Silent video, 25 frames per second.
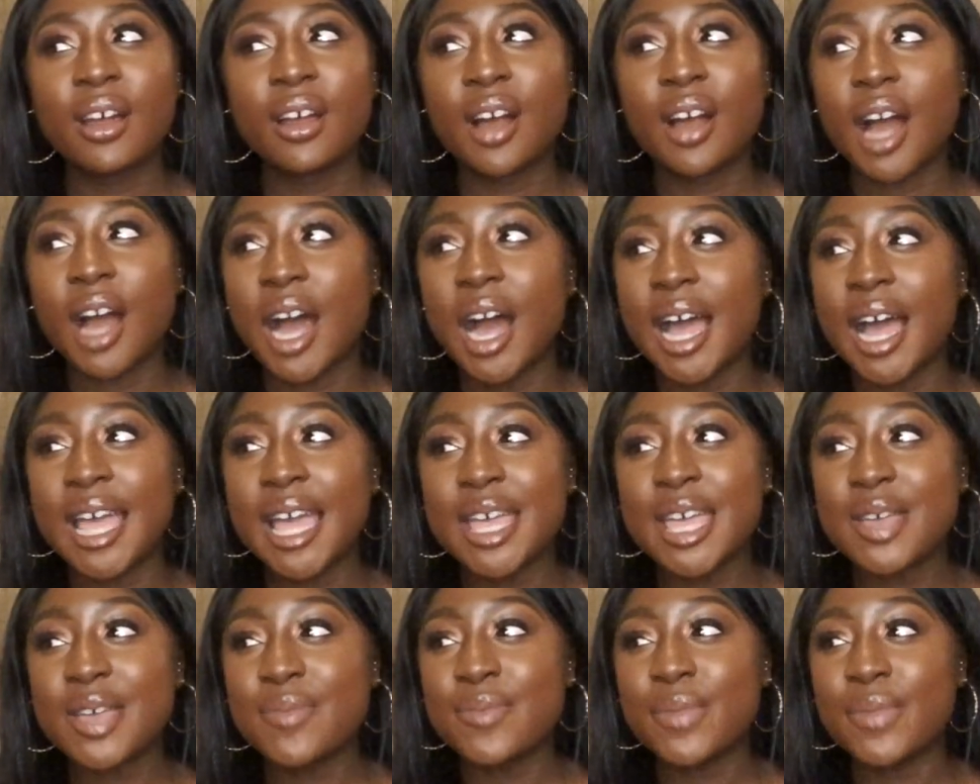
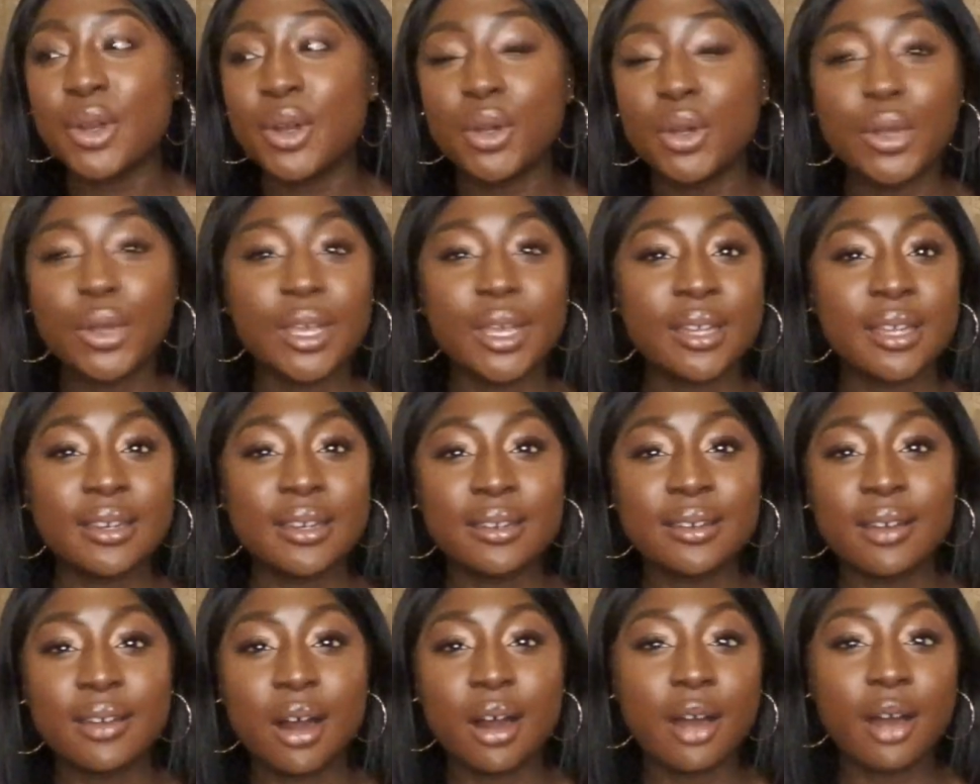
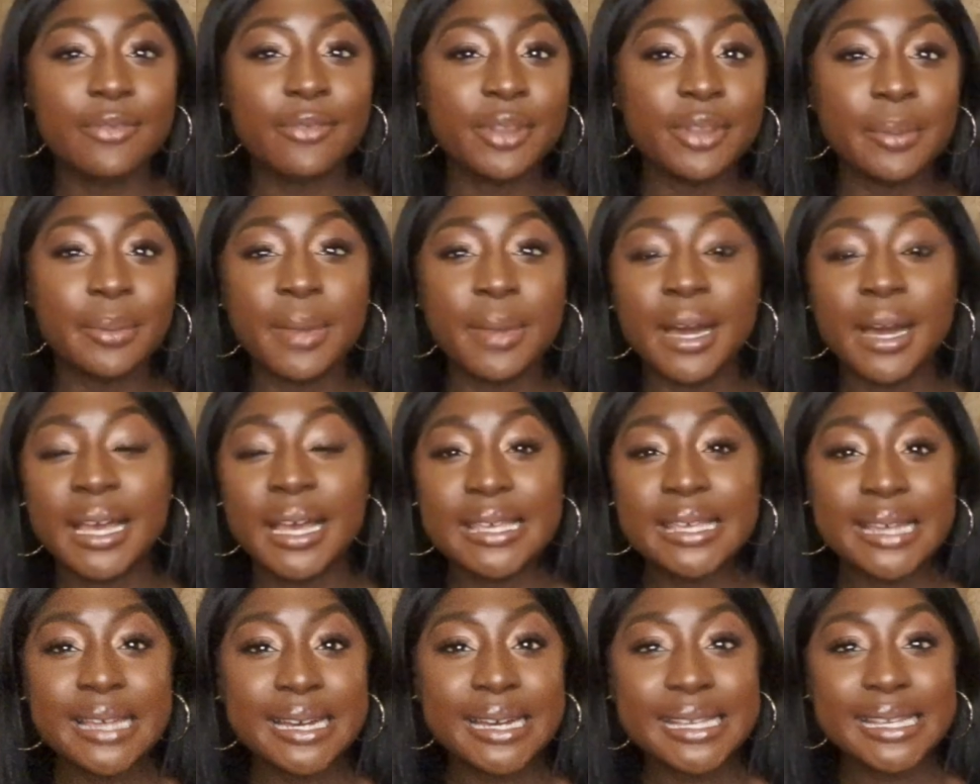looking after my
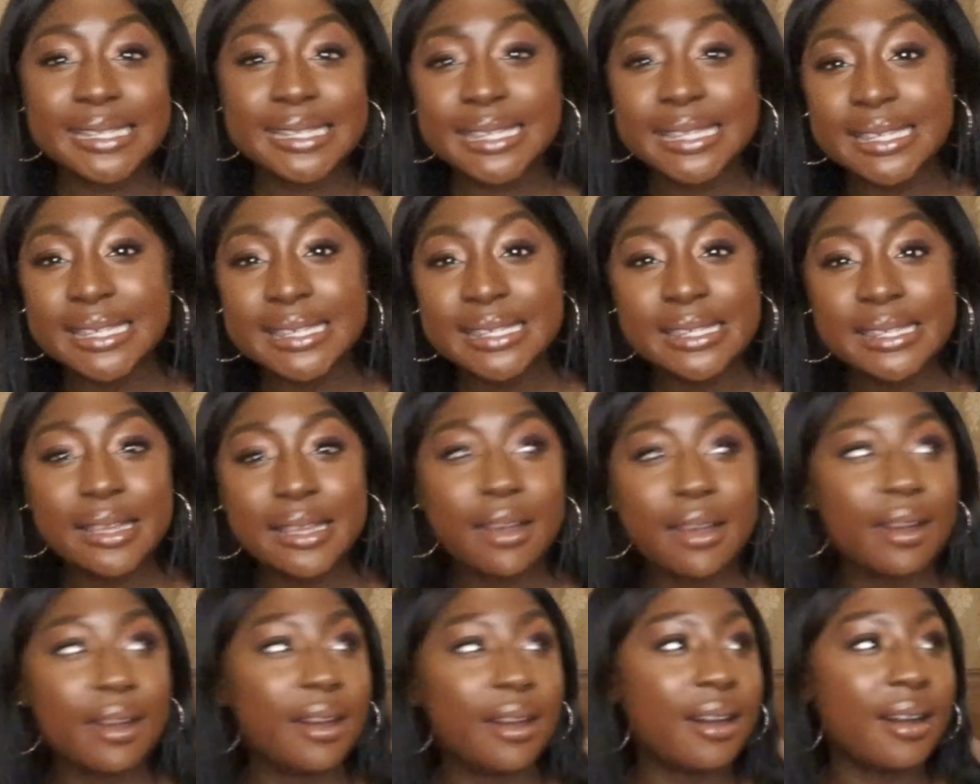younger sister.
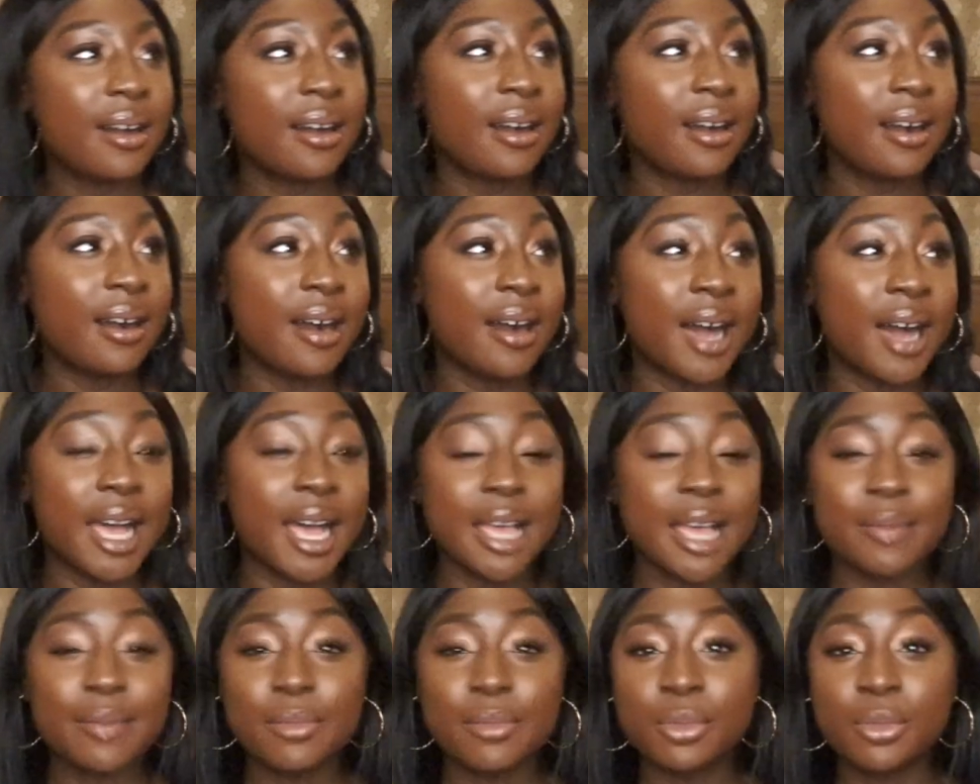
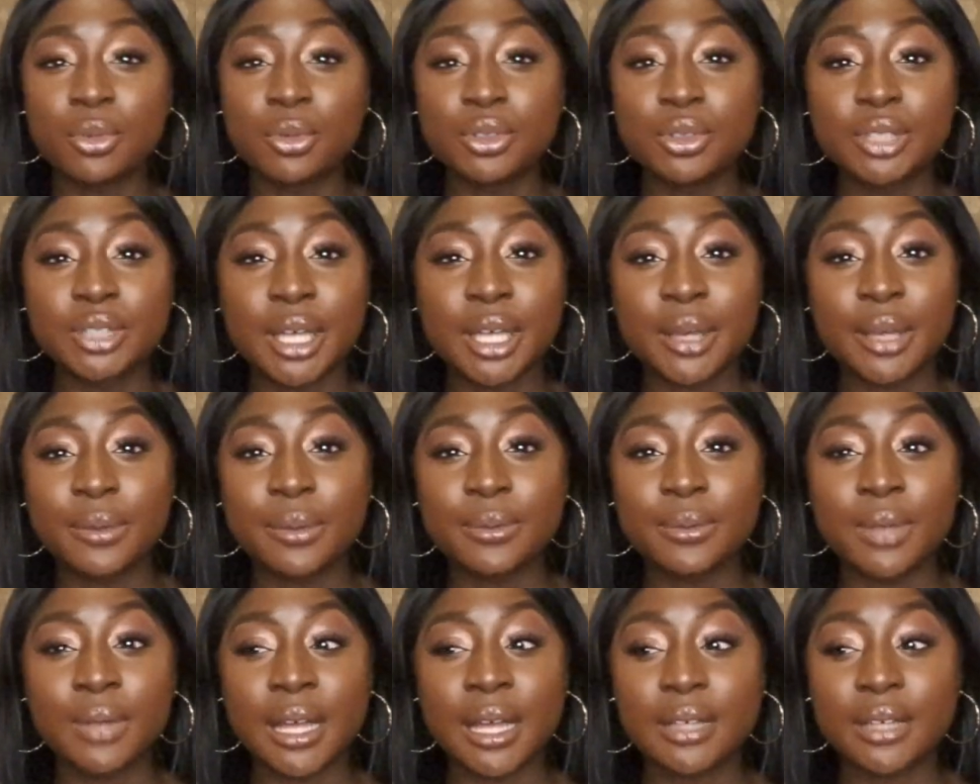I'm also
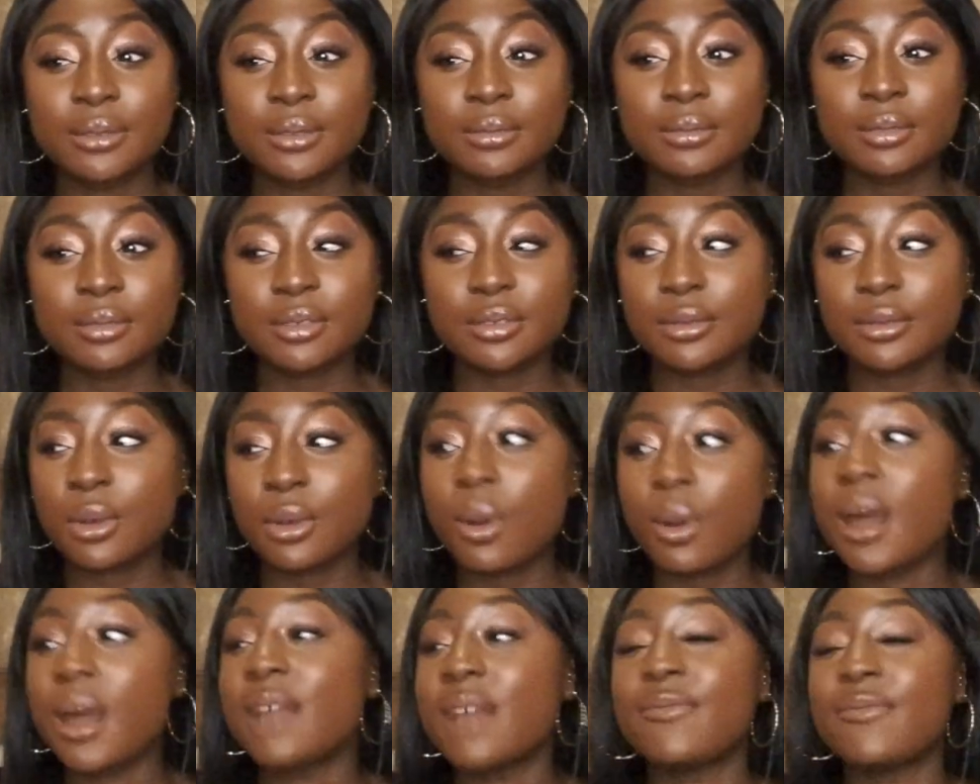like
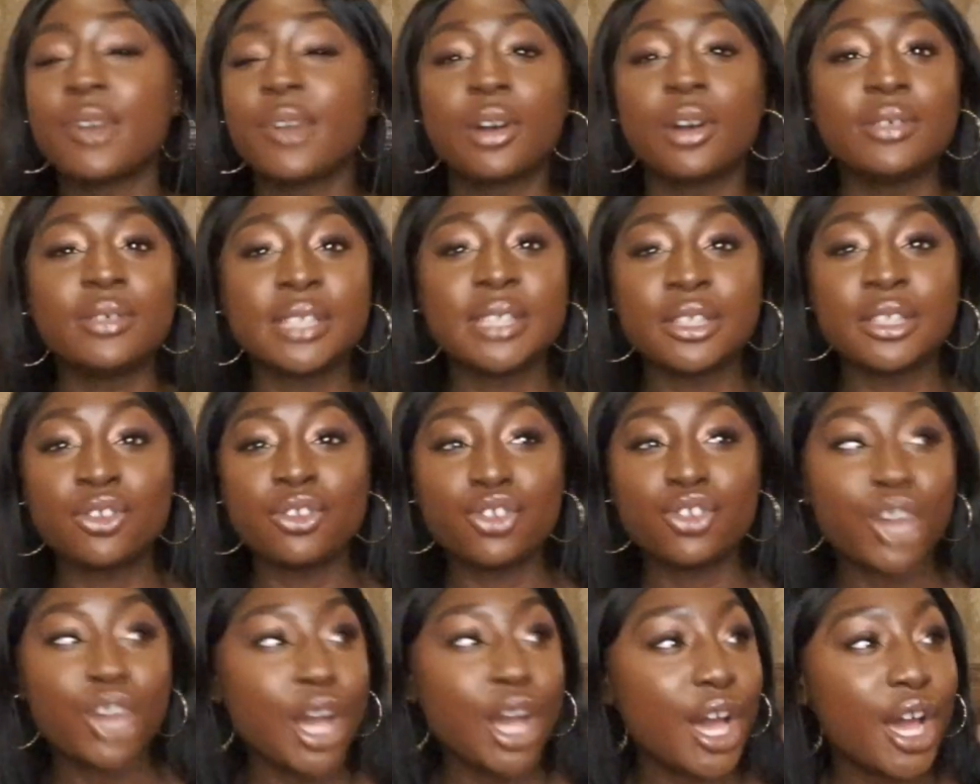quite involved in
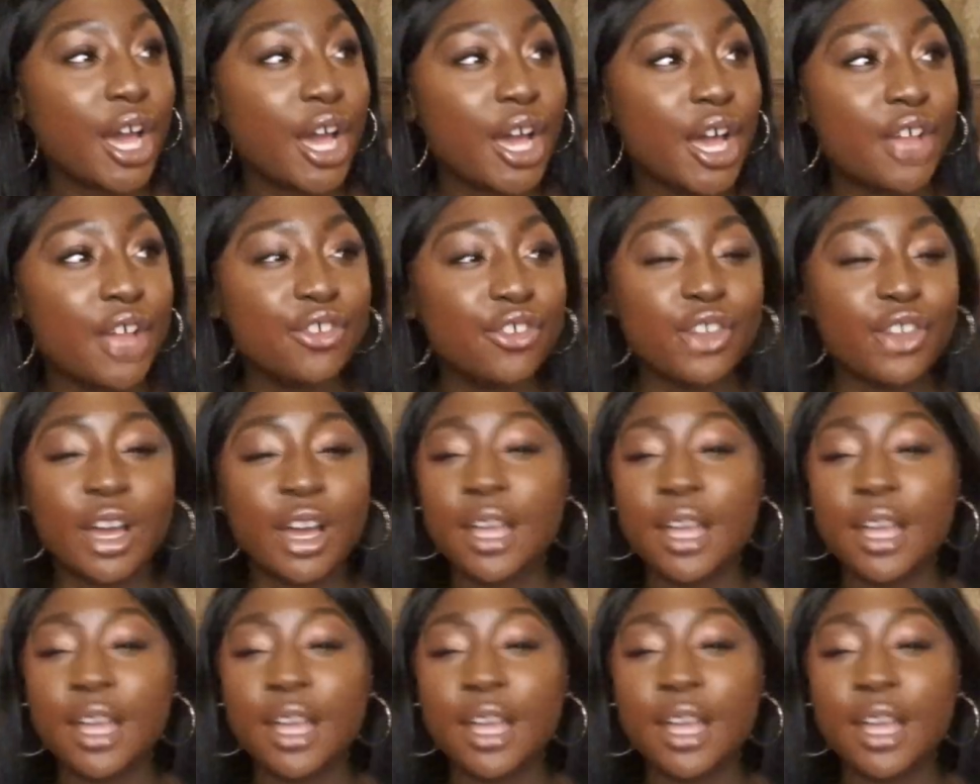church.